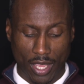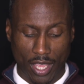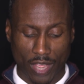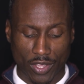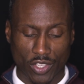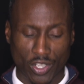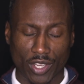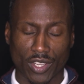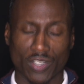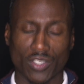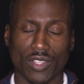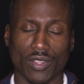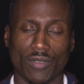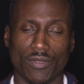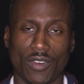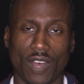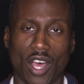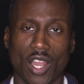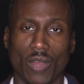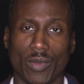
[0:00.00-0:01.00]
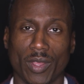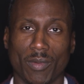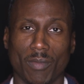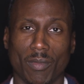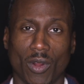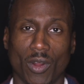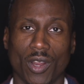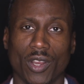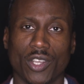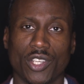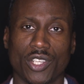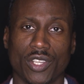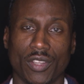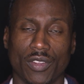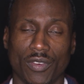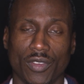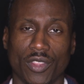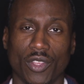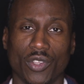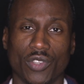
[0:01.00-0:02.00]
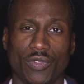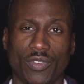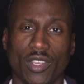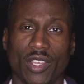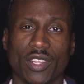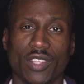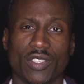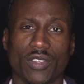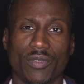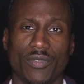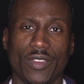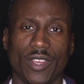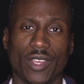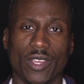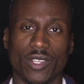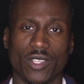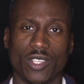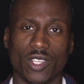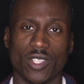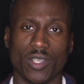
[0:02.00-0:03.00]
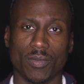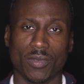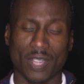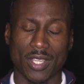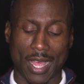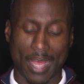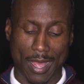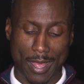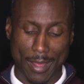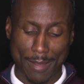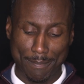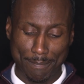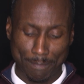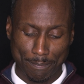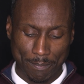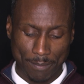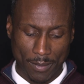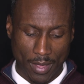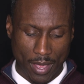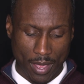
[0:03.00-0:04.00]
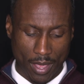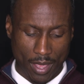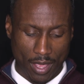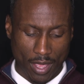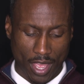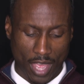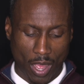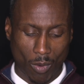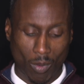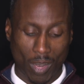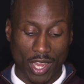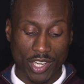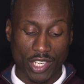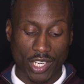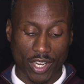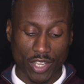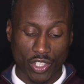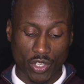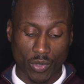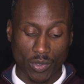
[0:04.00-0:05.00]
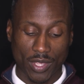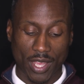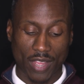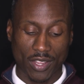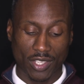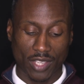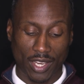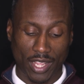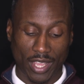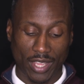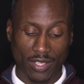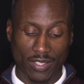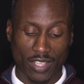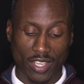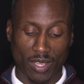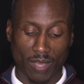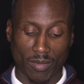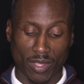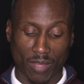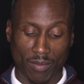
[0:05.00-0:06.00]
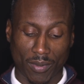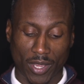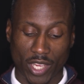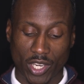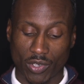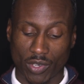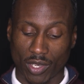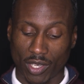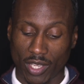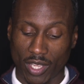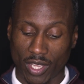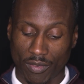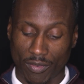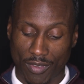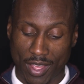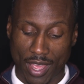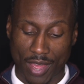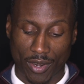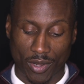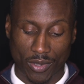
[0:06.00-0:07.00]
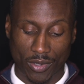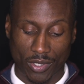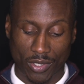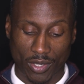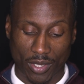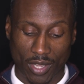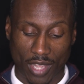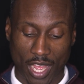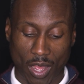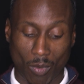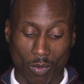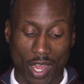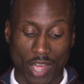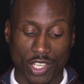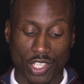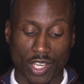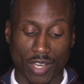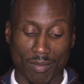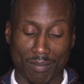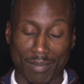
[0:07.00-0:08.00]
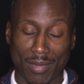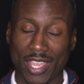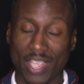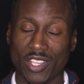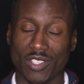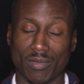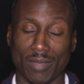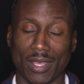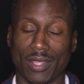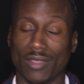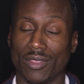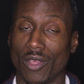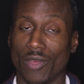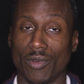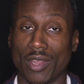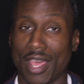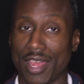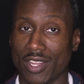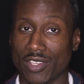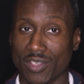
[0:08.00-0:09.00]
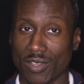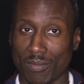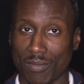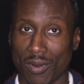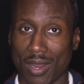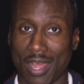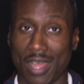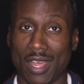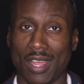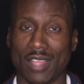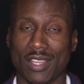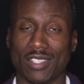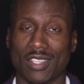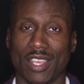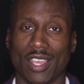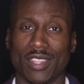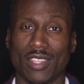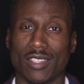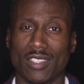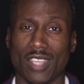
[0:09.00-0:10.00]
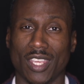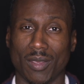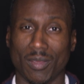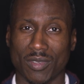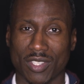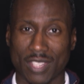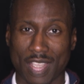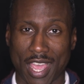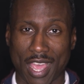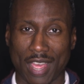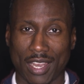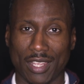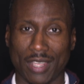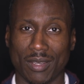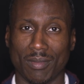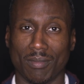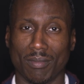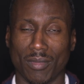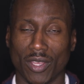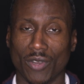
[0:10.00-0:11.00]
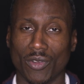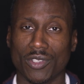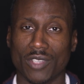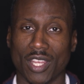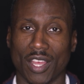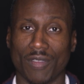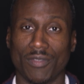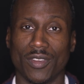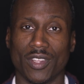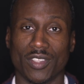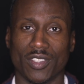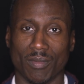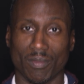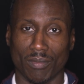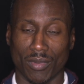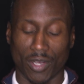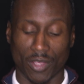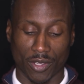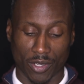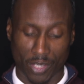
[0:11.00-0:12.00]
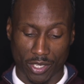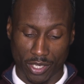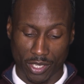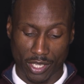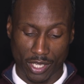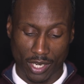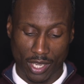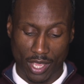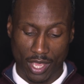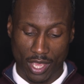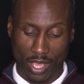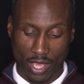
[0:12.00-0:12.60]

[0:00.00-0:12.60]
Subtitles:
It took until the following March for those feelings of failure to subside. I watched our 2008 team in the Patriot League finals. I watched in amazement, though not in surprise, at the team's talent, mental toughness, and brotherhood